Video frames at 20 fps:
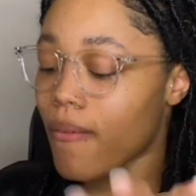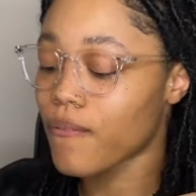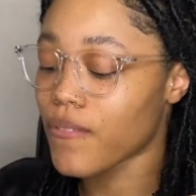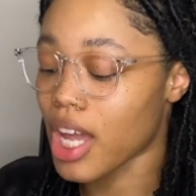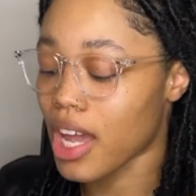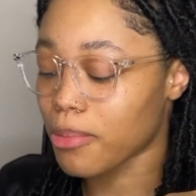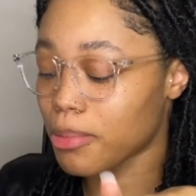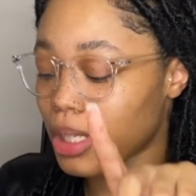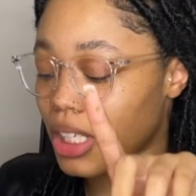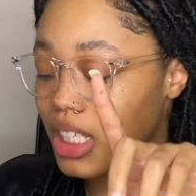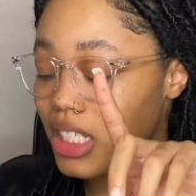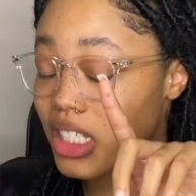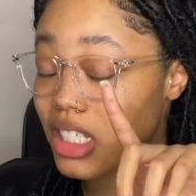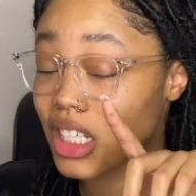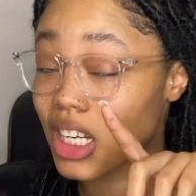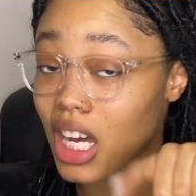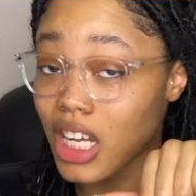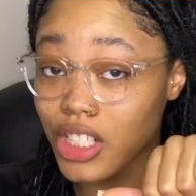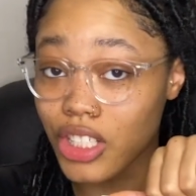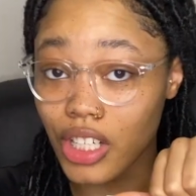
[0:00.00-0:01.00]
Fabulous
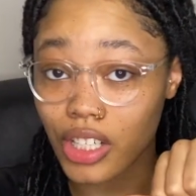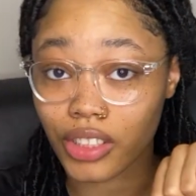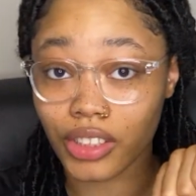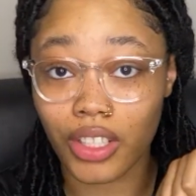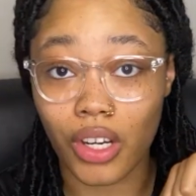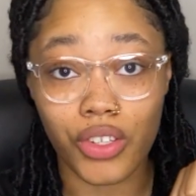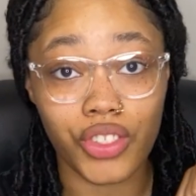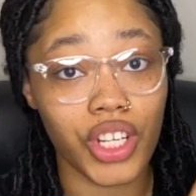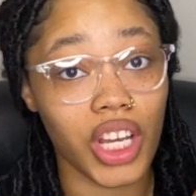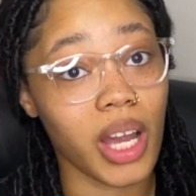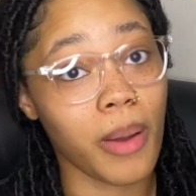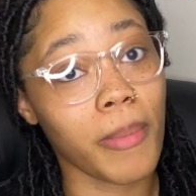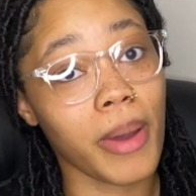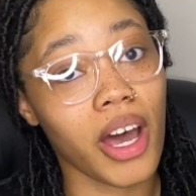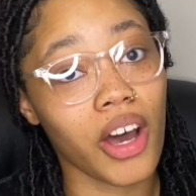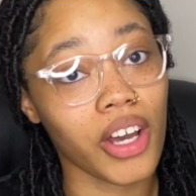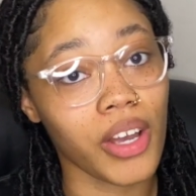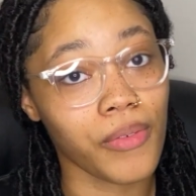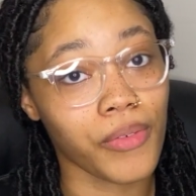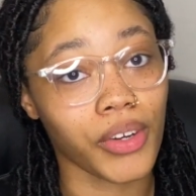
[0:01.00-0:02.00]
Nachos, go check him
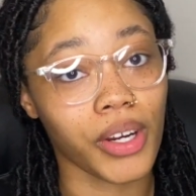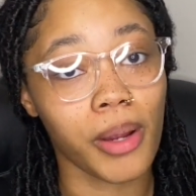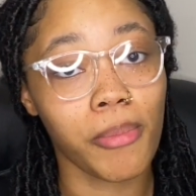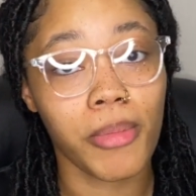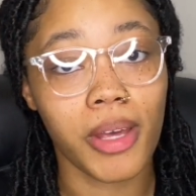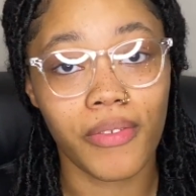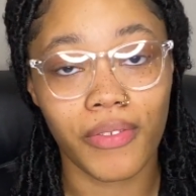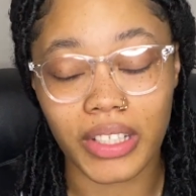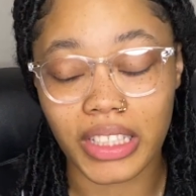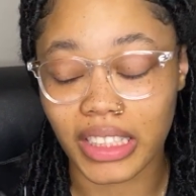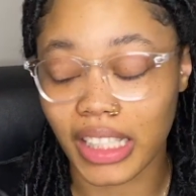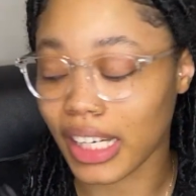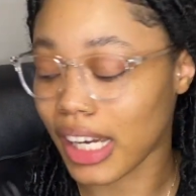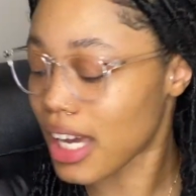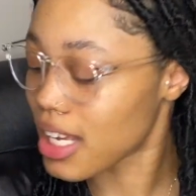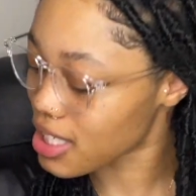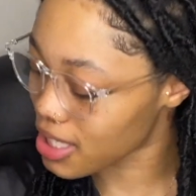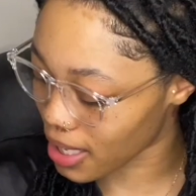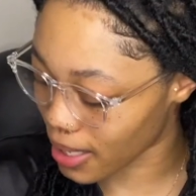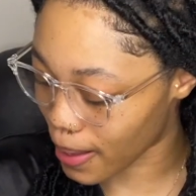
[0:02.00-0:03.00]
out if you're in Memphis, like
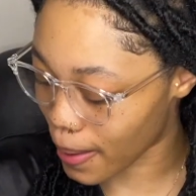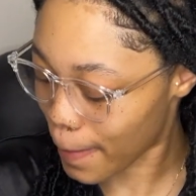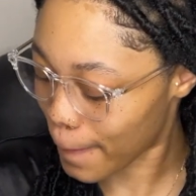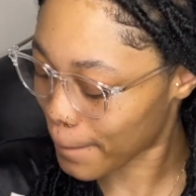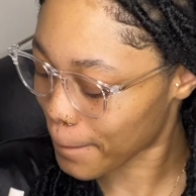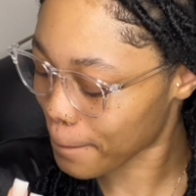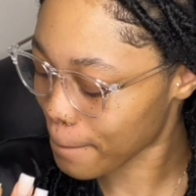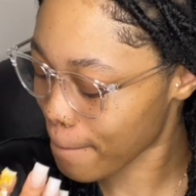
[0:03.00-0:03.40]
I said.